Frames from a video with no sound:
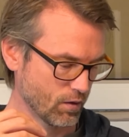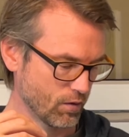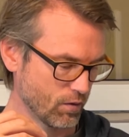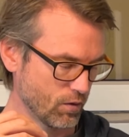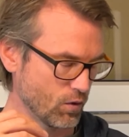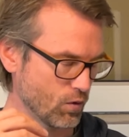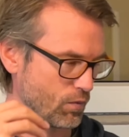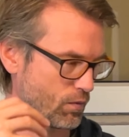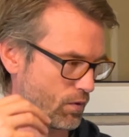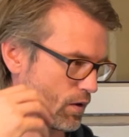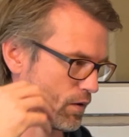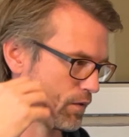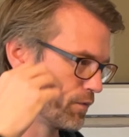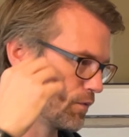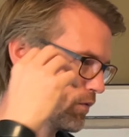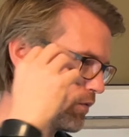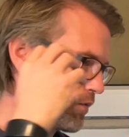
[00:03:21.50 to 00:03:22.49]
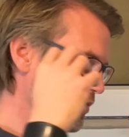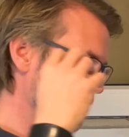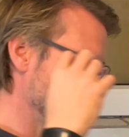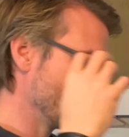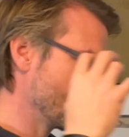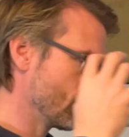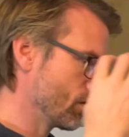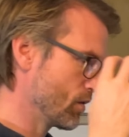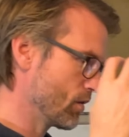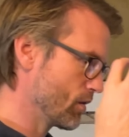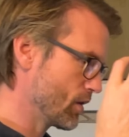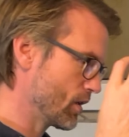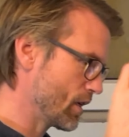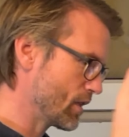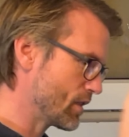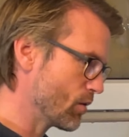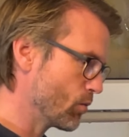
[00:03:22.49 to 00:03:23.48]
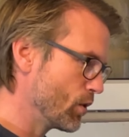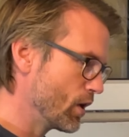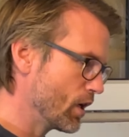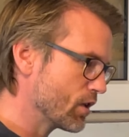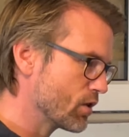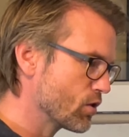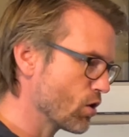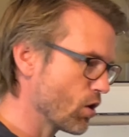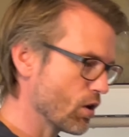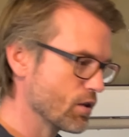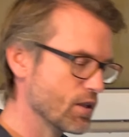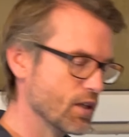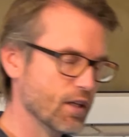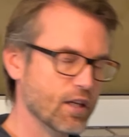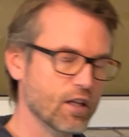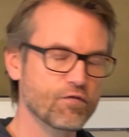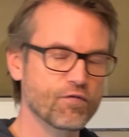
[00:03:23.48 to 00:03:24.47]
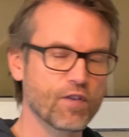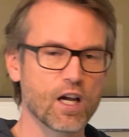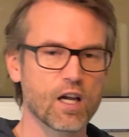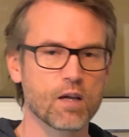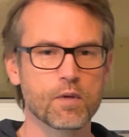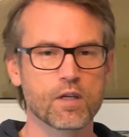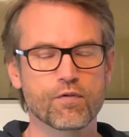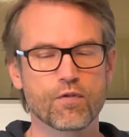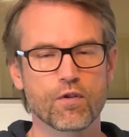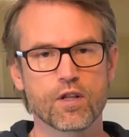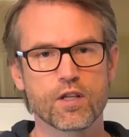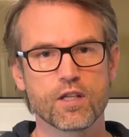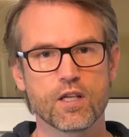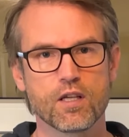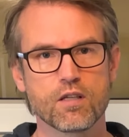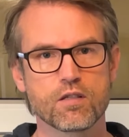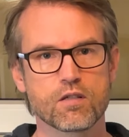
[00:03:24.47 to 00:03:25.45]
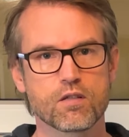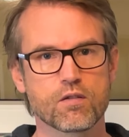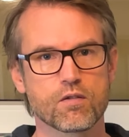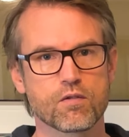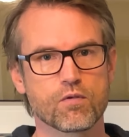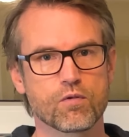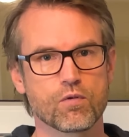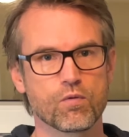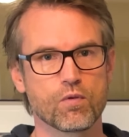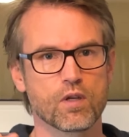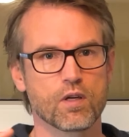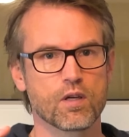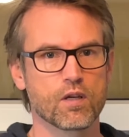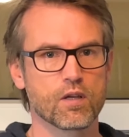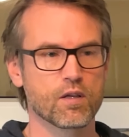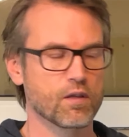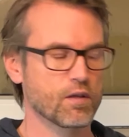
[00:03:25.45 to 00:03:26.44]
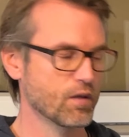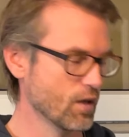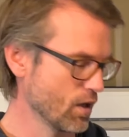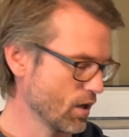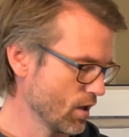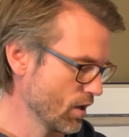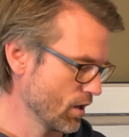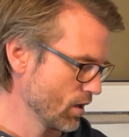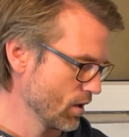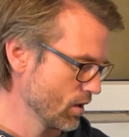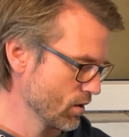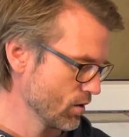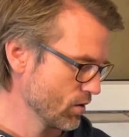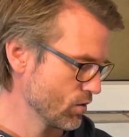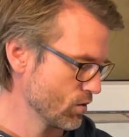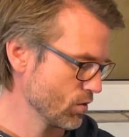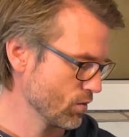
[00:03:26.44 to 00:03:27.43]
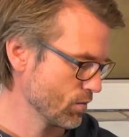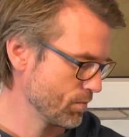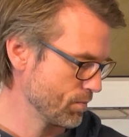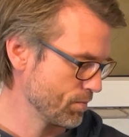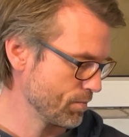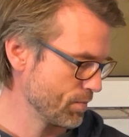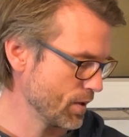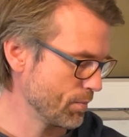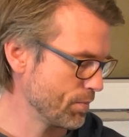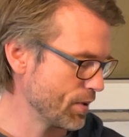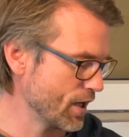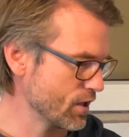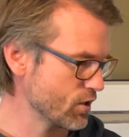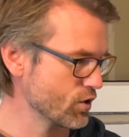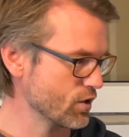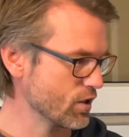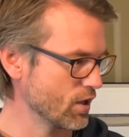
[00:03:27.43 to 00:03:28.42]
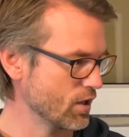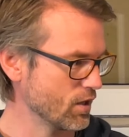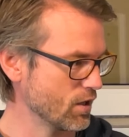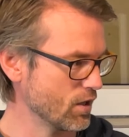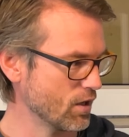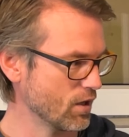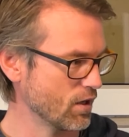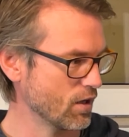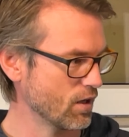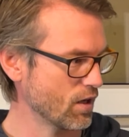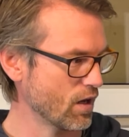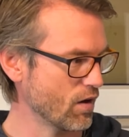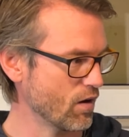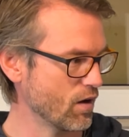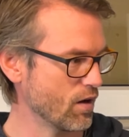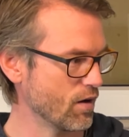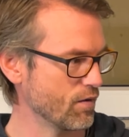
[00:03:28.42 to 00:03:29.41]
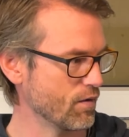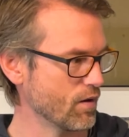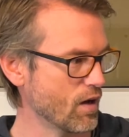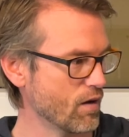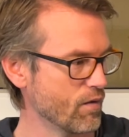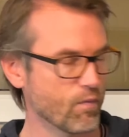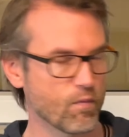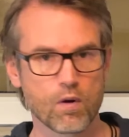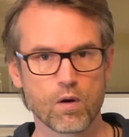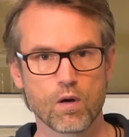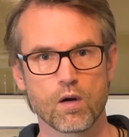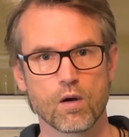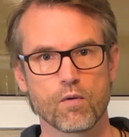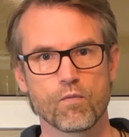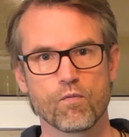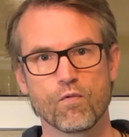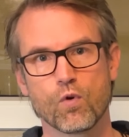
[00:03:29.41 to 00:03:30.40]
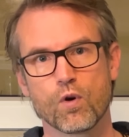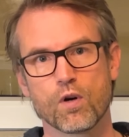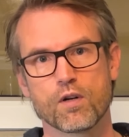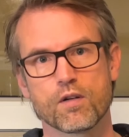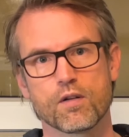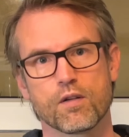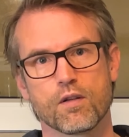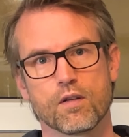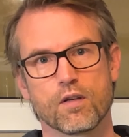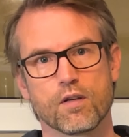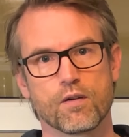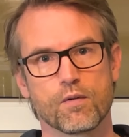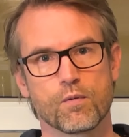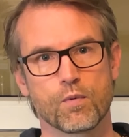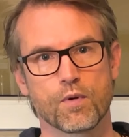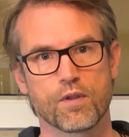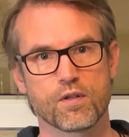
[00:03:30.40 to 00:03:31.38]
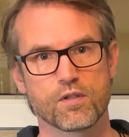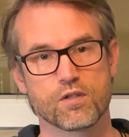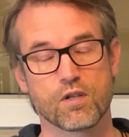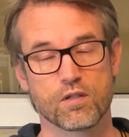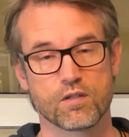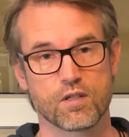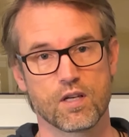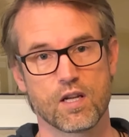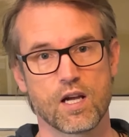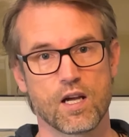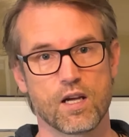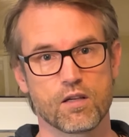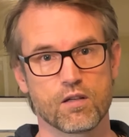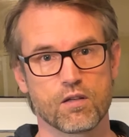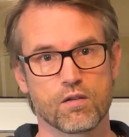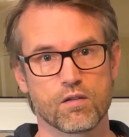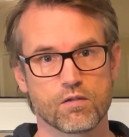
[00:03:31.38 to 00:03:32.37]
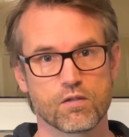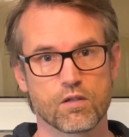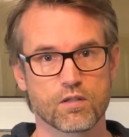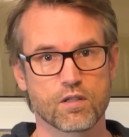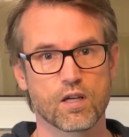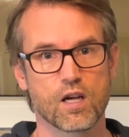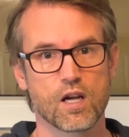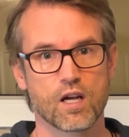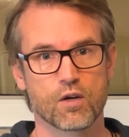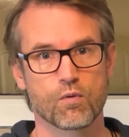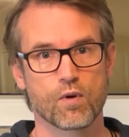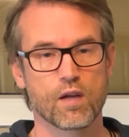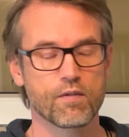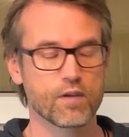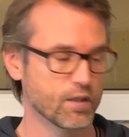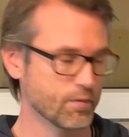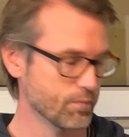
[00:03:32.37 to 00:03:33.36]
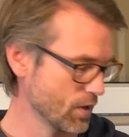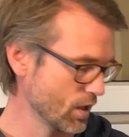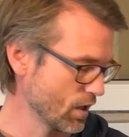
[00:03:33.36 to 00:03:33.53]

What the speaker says: If it's a really toxic environment for the yeast to be pitched in a wort with such a high gravity.